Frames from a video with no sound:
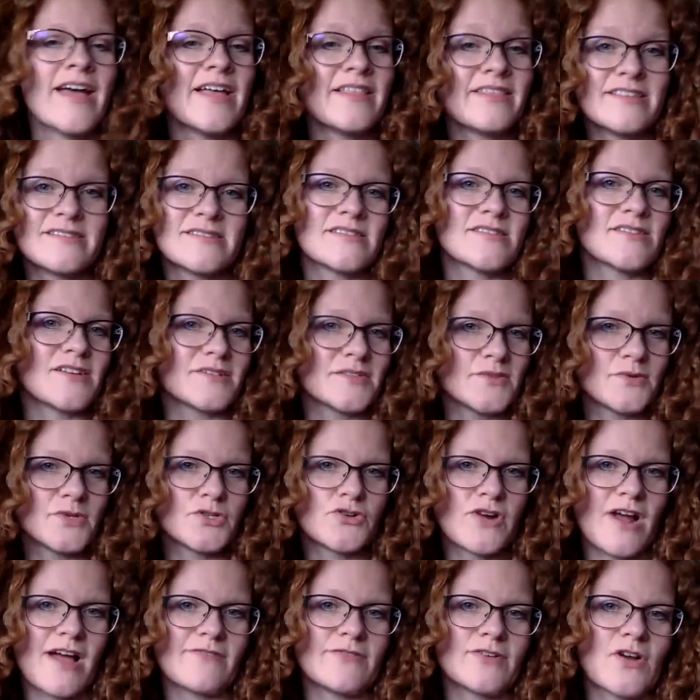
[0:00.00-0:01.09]
This is also a
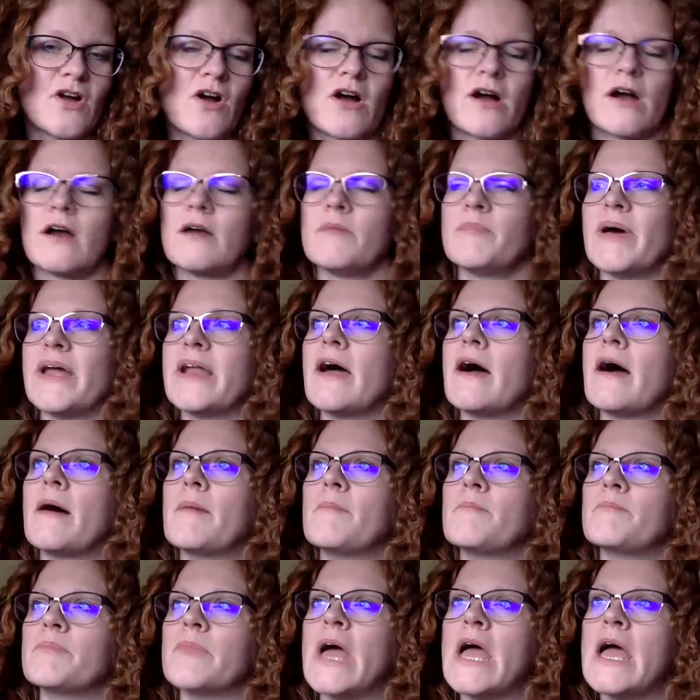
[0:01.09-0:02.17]
travel card, but
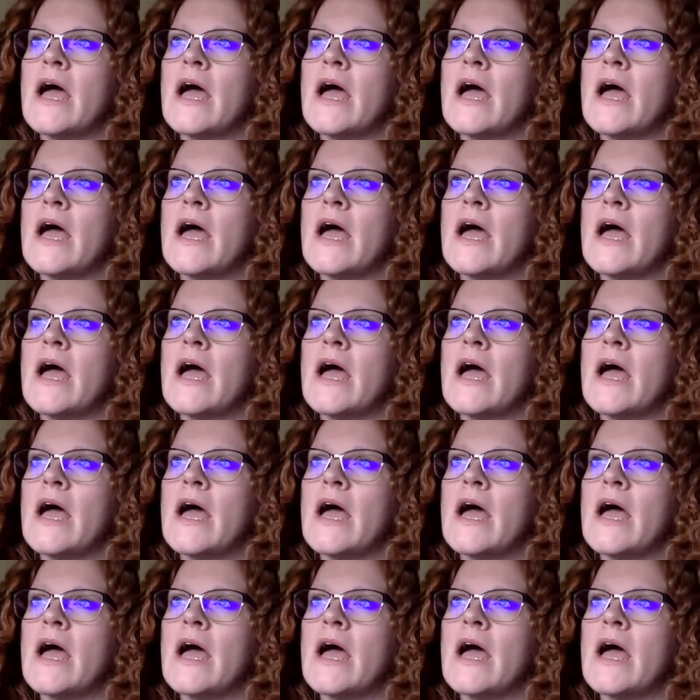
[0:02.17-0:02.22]
um,